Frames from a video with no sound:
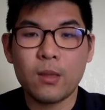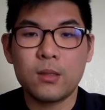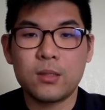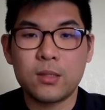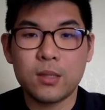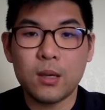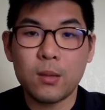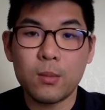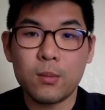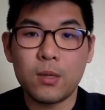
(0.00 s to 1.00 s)

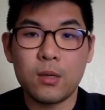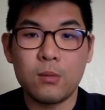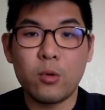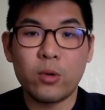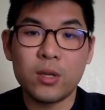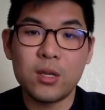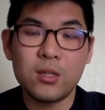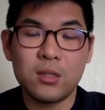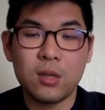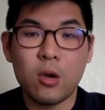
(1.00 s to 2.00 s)
some um,
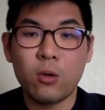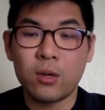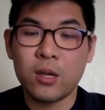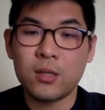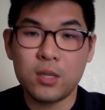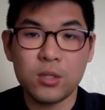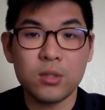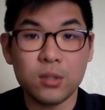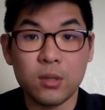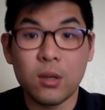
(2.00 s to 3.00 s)
organize, organization
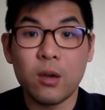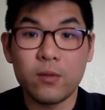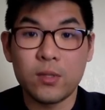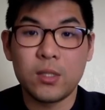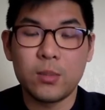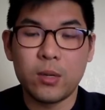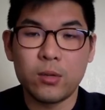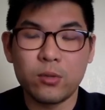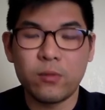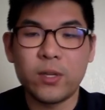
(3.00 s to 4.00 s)
is good, obviously, but
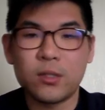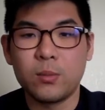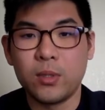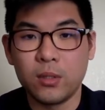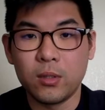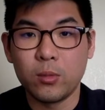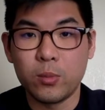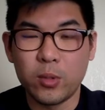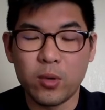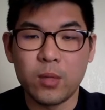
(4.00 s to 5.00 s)
also flexibility would
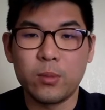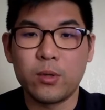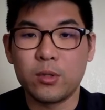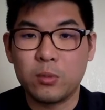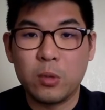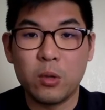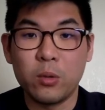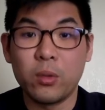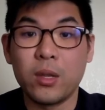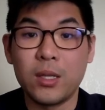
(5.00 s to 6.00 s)
be great because we all
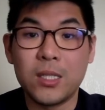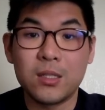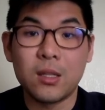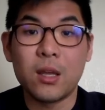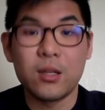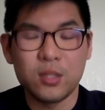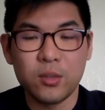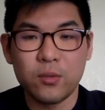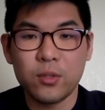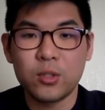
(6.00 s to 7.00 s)
know that each client is
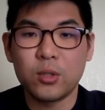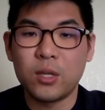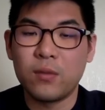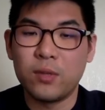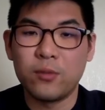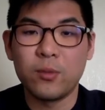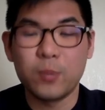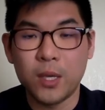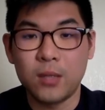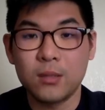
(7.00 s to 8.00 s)
different, so they have different
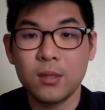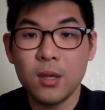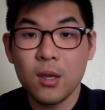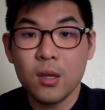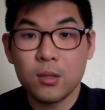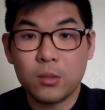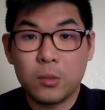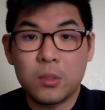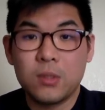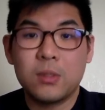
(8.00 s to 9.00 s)
pace. So
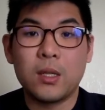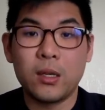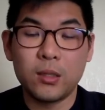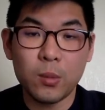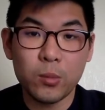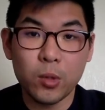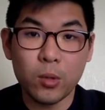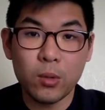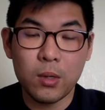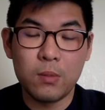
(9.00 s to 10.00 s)
just letting them
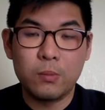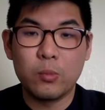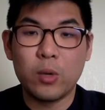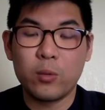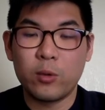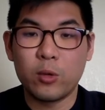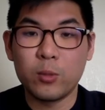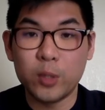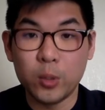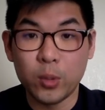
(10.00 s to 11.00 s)
know um, what we're going to
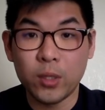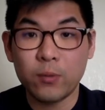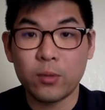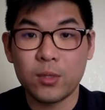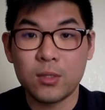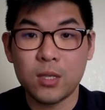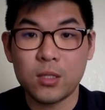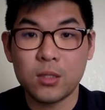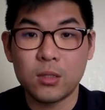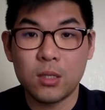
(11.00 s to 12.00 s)
be doing for this
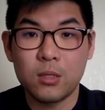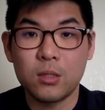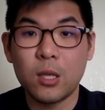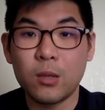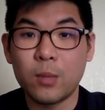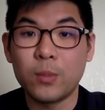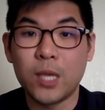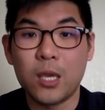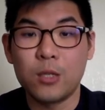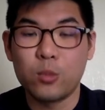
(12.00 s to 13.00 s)
session can just help them
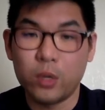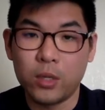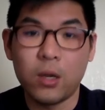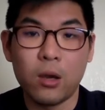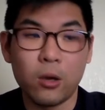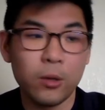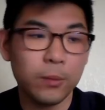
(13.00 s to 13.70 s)
gauge where they are.